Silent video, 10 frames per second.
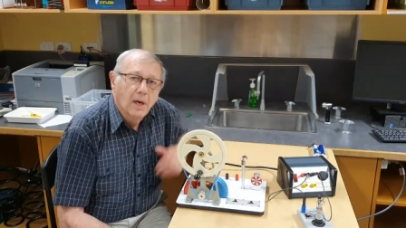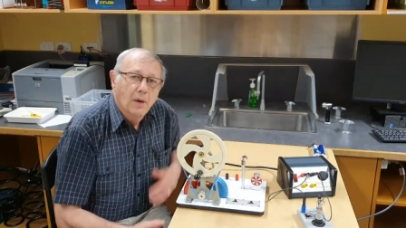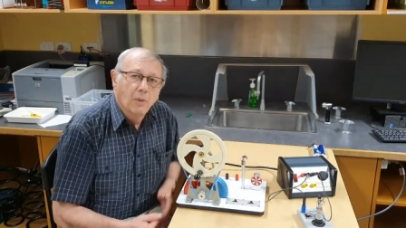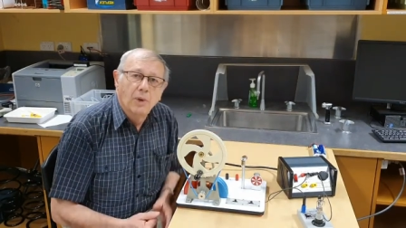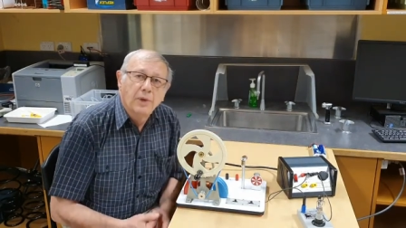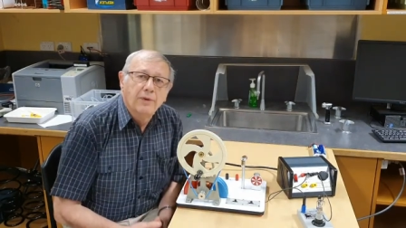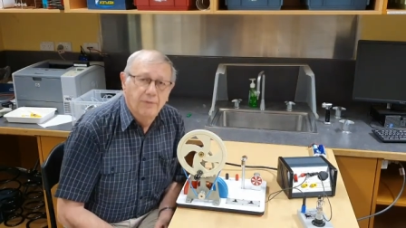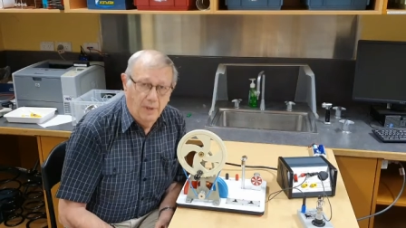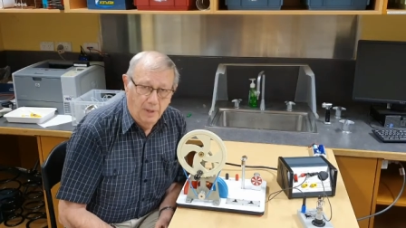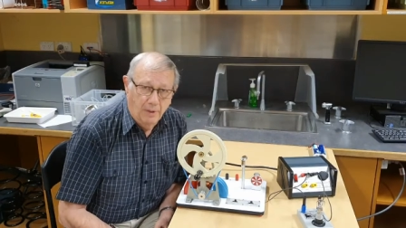were
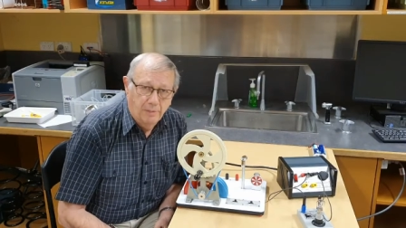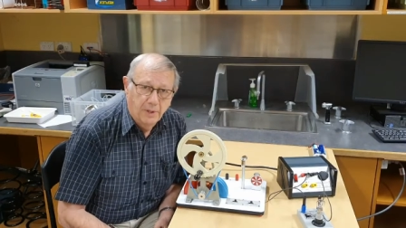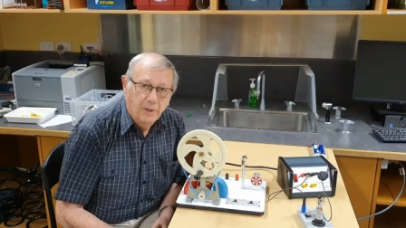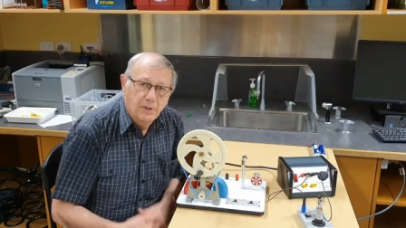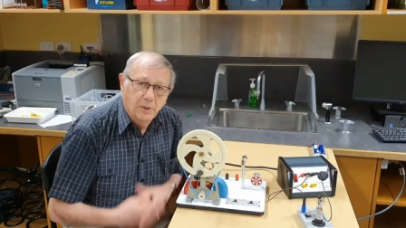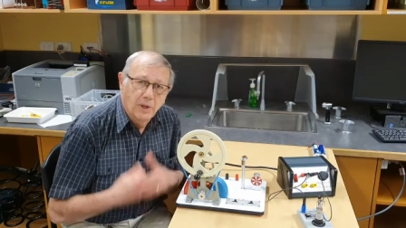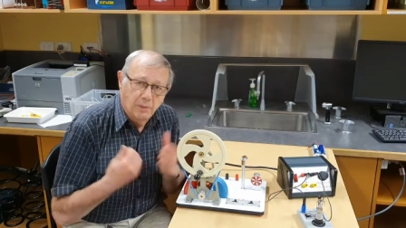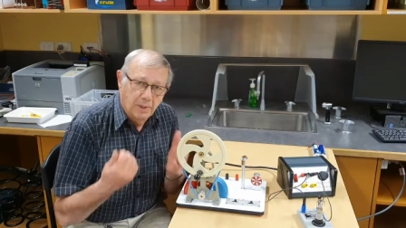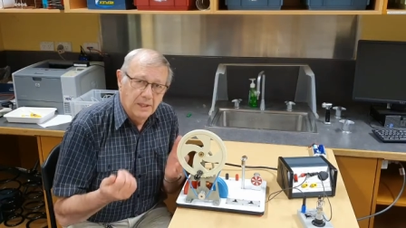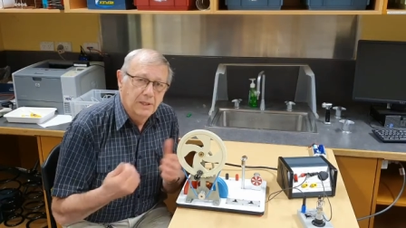developed to help
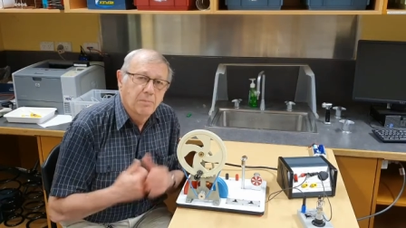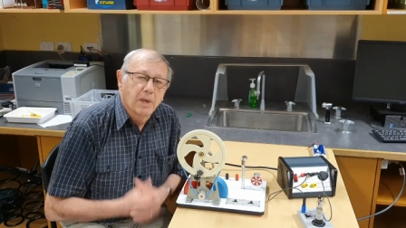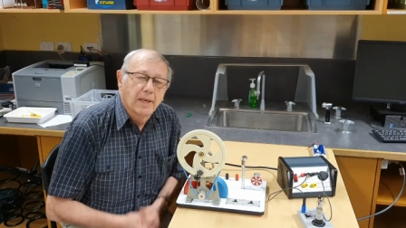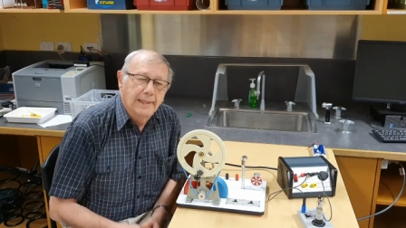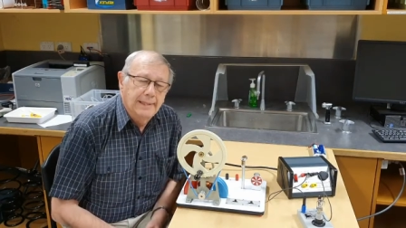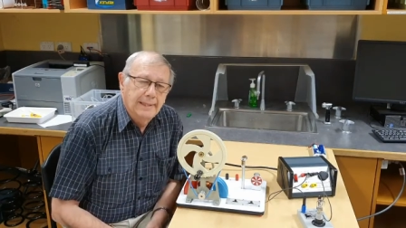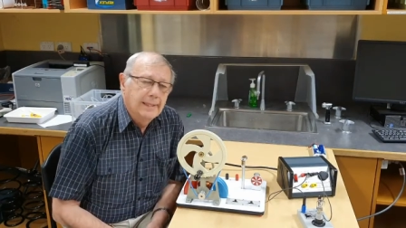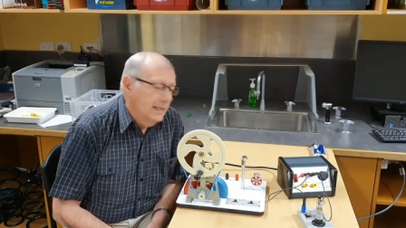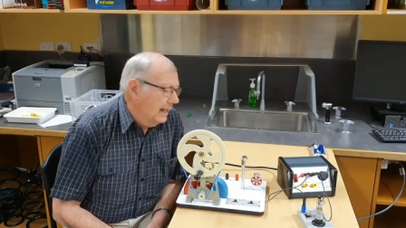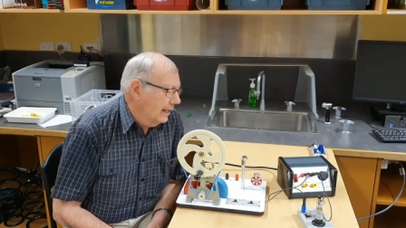explain
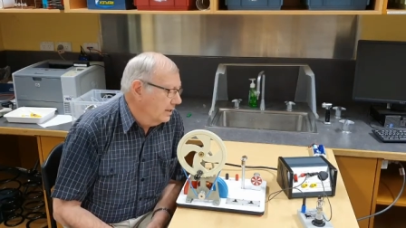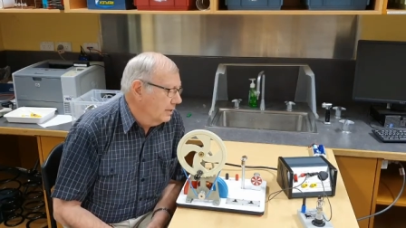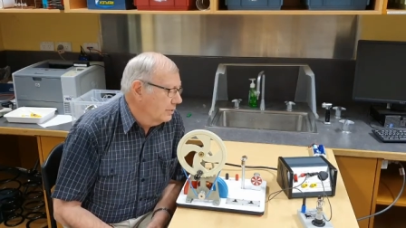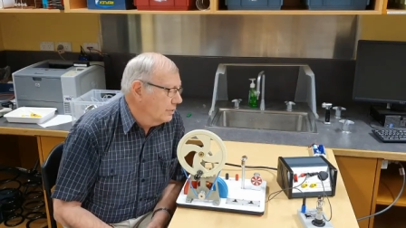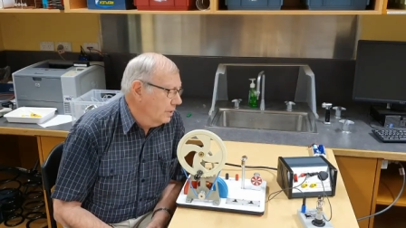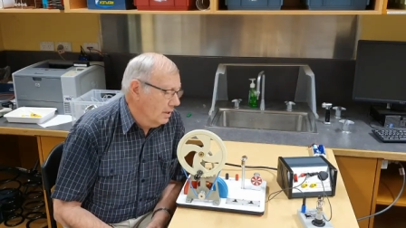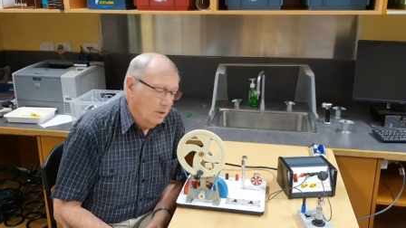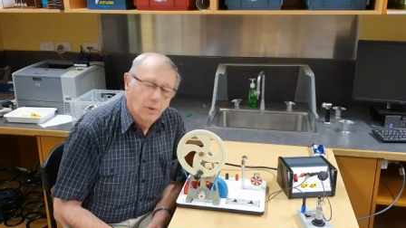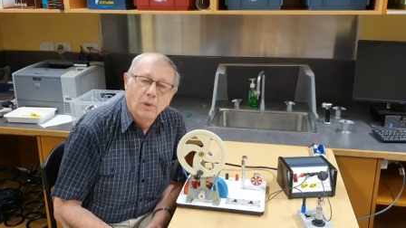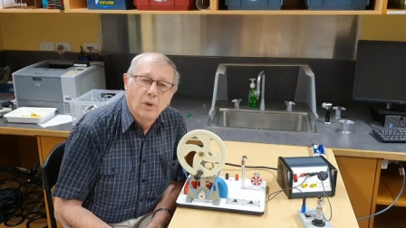and
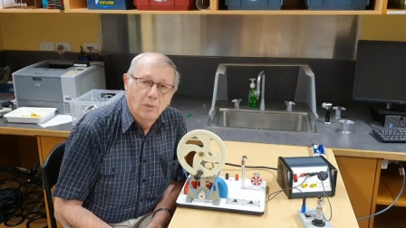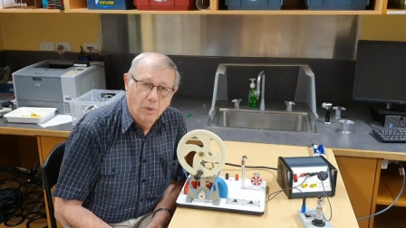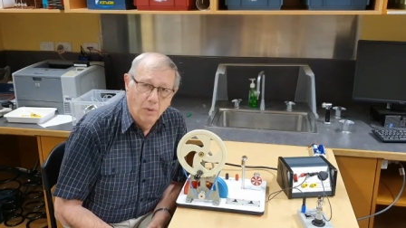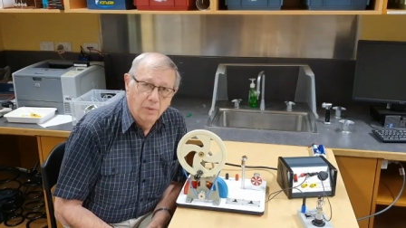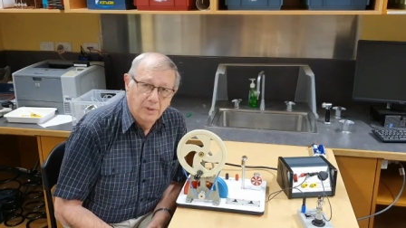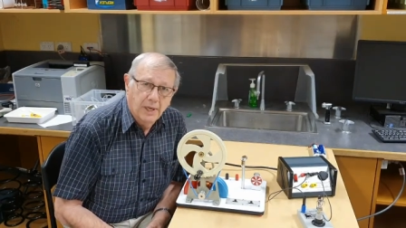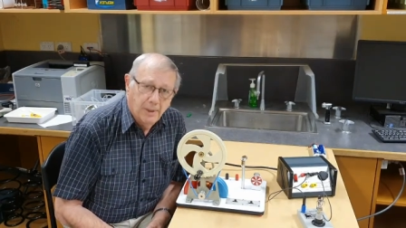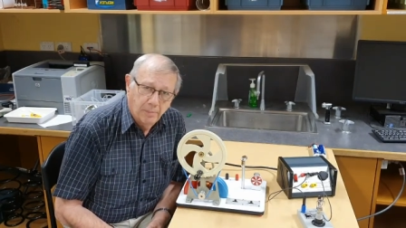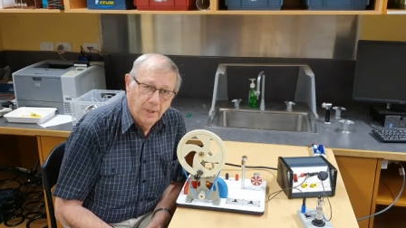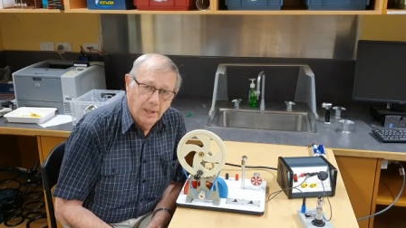control what was
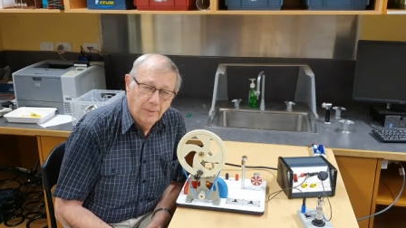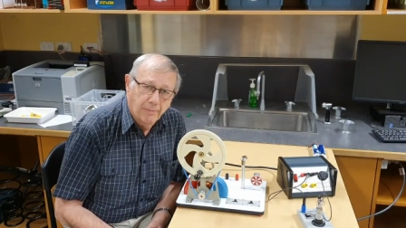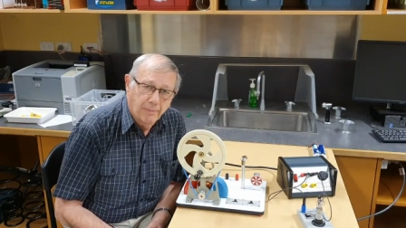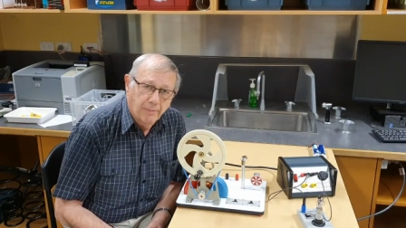happening.